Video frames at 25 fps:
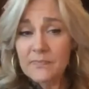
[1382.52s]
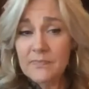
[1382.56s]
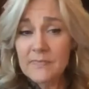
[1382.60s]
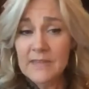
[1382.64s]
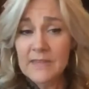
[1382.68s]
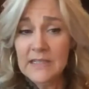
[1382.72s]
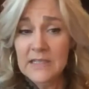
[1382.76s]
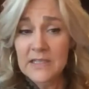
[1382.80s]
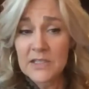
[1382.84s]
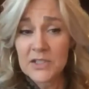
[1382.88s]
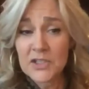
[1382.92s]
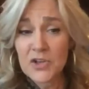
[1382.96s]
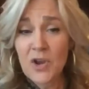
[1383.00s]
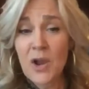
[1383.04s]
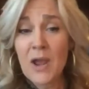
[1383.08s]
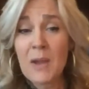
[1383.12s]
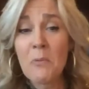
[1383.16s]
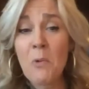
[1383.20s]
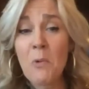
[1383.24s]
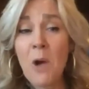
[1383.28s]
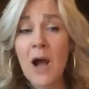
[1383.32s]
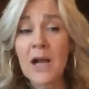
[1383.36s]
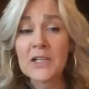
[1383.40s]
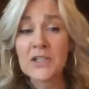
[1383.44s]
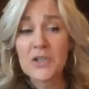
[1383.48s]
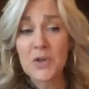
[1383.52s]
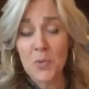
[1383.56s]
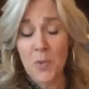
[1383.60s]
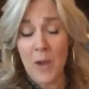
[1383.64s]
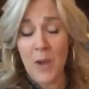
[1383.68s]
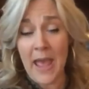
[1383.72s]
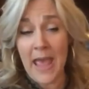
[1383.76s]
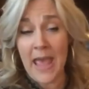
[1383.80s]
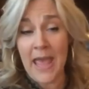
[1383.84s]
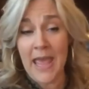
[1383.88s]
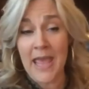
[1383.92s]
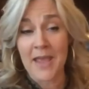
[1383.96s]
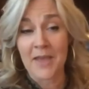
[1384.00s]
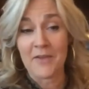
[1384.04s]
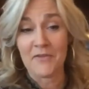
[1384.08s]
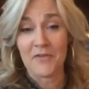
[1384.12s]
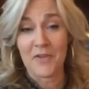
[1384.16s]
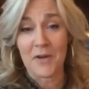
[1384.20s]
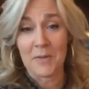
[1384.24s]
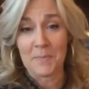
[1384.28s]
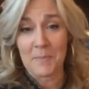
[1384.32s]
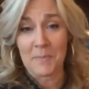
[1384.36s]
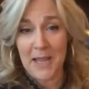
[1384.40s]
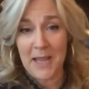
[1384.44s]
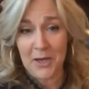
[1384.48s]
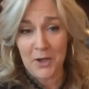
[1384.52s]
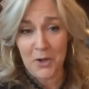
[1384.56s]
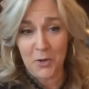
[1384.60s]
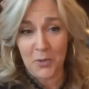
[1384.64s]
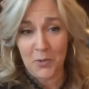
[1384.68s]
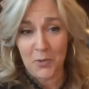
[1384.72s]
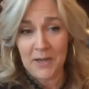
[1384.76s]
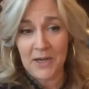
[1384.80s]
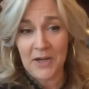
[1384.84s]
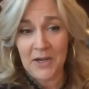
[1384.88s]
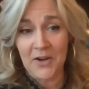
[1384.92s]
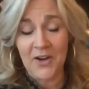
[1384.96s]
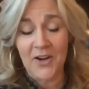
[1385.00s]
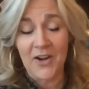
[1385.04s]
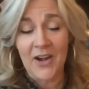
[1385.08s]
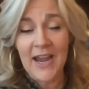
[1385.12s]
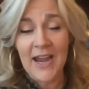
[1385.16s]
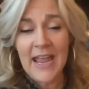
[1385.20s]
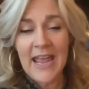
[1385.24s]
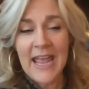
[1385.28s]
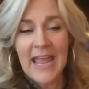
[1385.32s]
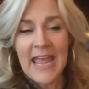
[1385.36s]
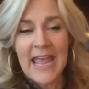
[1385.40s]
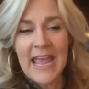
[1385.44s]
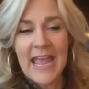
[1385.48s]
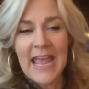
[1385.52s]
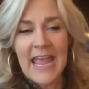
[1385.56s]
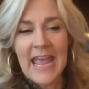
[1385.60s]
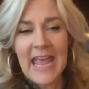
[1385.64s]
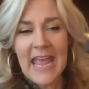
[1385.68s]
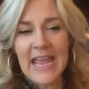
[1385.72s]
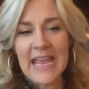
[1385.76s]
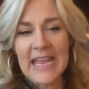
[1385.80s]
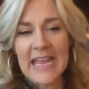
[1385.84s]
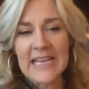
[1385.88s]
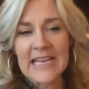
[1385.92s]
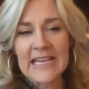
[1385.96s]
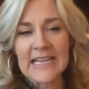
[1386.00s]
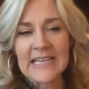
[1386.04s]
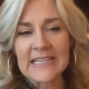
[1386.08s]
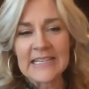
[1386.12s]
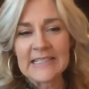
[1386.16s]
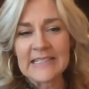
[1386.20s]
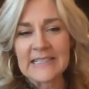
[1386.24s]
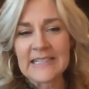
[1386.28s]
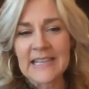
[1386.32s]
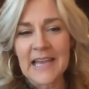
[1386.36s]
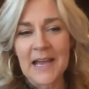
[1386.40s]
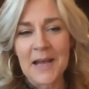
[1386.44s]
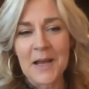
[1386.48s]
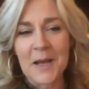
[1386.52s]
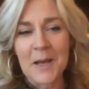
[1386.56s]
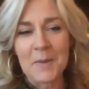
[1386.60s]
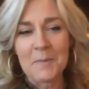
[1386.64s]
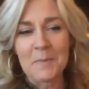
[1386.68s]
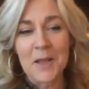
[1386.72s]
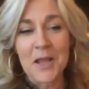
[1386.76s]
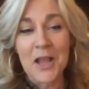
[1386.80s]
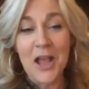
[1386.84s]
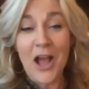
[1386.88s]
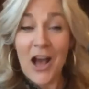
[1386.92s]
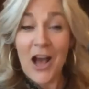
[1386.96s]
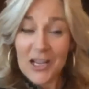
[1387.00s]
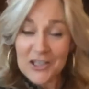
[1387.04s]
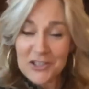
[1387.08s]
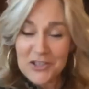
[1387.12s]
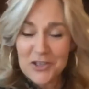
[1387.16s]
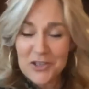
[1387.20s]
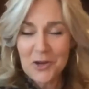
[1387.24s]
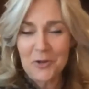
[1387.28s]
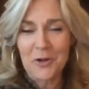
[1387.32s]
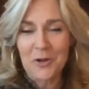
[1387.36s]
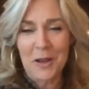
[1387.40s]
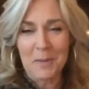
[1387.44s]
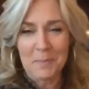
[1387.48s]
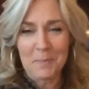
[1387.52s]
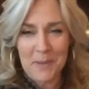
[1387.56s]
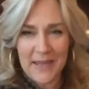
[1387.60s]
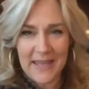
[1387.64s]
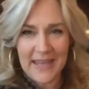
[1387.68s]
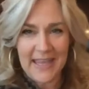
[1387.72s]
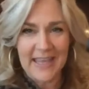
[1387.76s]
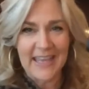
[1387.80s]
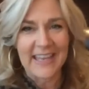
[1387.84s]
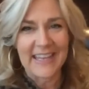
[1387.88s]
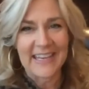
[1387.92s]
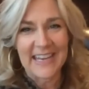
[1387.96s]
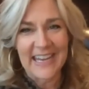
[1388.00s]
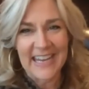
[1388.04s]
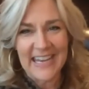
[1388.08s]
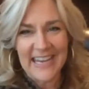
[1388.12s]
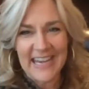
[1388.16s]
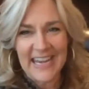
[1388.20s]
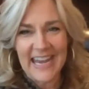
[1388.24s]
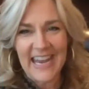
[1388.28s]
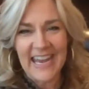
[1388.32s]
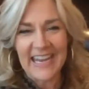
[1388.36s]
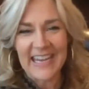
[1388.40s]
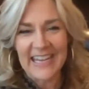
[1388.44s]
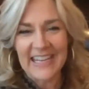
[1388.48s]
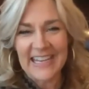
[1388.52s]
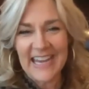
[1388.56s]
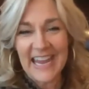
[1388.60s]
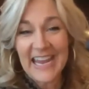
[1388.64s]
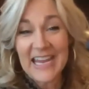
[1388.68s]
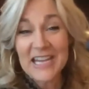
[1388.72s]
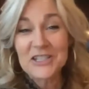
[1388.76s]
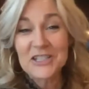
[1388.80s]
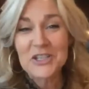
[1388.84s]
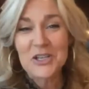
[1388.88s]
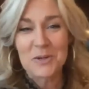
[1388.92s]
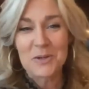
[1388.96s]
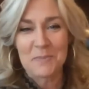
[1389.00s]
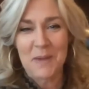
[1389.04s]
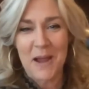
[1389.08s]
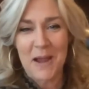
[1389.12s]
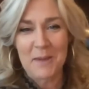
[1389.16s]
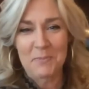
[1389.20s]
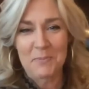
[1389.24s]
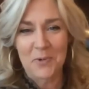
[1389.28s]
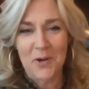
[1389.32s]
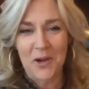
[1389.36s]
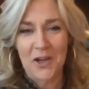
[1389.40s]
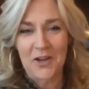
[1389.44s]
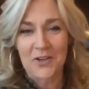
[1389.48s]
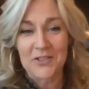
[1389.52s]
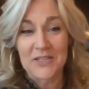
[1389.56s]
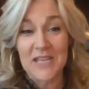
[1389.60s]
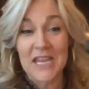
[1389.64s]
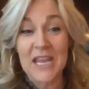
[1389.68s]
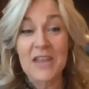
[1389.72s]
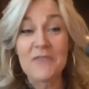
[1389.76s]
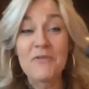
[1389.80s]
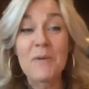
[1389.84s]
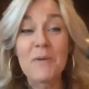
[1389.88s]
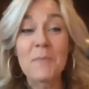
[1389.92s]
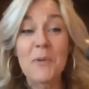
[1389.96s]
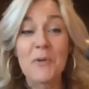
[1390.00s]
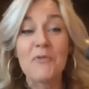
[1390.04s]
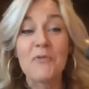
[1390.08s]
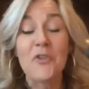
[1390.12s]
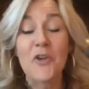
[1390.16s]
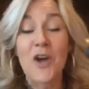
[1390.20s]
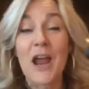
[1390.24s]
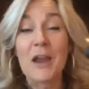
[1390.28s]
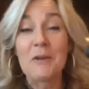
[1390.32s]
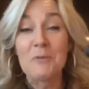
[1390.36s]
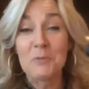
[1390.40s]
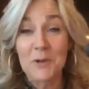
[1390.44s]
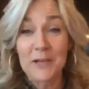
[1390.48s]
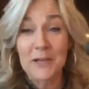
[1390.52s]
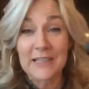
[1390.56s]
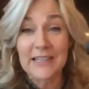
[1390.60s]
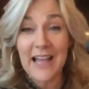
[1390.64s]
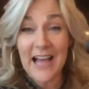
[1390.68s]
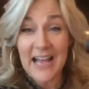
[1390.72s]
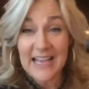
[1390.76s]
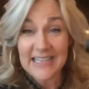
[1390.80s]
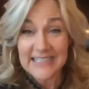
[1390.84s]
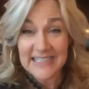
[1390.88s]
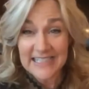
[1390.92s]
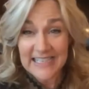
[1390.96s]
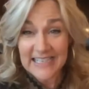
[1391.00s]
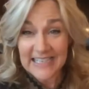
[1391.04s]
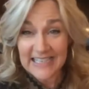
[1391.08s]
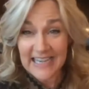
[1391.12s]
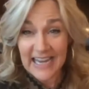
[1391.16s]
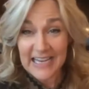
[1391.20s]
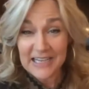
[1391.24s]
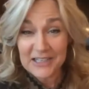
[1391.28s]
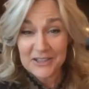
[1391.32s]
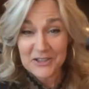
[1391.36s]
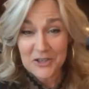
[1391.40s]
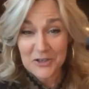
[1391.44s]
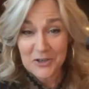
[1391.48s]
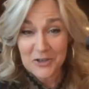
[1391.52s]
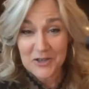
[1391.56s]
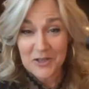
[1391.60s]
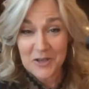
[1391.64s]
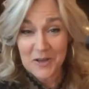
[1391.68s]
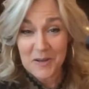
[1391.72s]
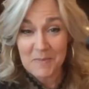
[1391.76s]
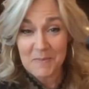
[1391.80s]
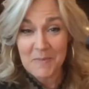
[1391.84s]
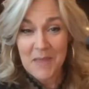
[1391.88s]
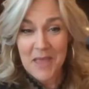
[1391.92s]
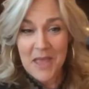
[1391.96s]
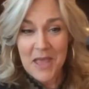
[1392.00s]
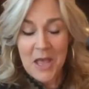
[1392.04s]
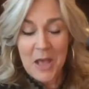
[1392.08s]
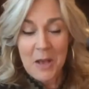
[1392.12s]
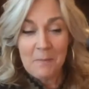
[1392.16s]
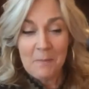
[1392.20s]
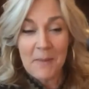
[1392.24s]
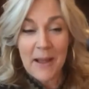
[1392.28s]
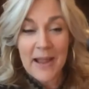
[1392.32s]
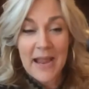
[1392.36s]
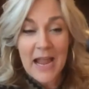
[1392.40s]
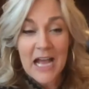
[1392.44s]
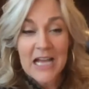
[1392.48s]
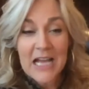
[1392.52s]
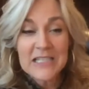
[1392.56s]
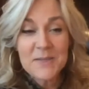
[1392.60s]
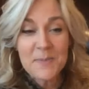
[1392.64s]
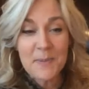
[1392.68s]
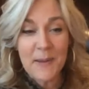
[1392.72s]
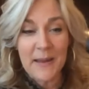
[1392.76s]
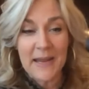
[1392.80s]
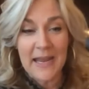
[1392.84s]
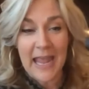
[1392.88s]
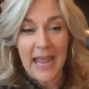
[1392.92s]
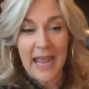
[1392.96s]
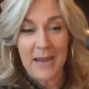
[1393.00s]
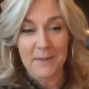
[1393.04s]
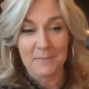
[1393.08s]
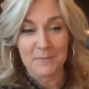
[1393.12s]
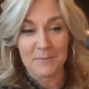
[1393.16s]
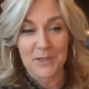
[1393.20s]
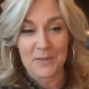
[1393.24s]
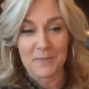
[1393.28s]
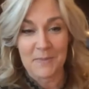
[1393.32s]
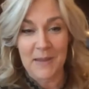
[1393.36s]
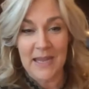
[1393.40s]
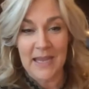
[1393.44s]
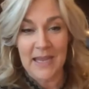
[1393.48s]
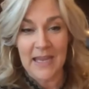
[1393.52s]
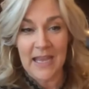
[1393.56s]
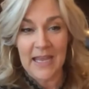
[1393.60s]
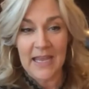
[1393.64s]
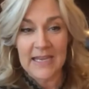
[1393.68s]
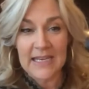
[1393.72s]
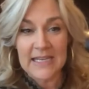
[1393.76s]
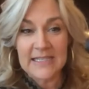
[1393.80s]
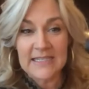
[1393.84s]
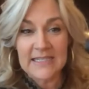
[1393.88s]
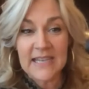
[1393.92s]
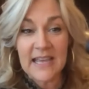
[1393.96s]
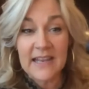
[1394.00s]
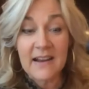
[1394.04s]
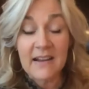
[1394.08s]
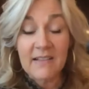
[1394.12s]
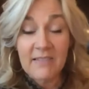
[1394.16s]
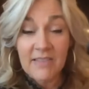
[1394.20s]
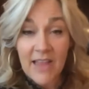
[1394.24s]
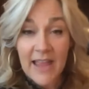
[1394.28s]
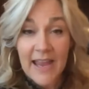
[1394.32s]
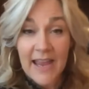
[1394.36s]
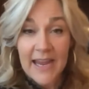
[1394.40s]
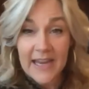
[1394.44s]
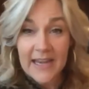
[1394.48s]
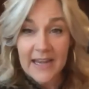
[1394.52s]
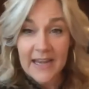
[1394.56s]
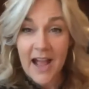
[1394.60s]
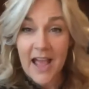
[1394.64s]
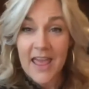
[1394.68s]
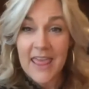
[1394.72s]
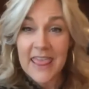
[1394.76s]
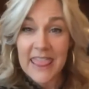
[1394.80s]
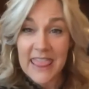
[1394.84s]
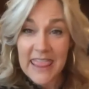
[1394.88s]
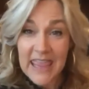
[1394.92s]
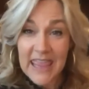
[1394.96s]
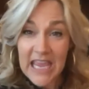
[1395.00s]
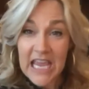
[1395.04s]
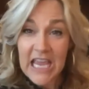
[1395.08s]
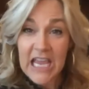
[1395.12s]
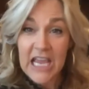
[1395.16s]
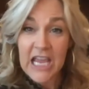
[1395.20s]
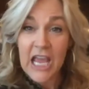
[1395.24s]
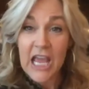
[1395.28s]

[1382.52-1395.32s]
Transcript: So I walked away from my career and um, God showed up again and, and answered my prayers. Even before I realized he had answered them, my husband came to me and he said, Elaine, I think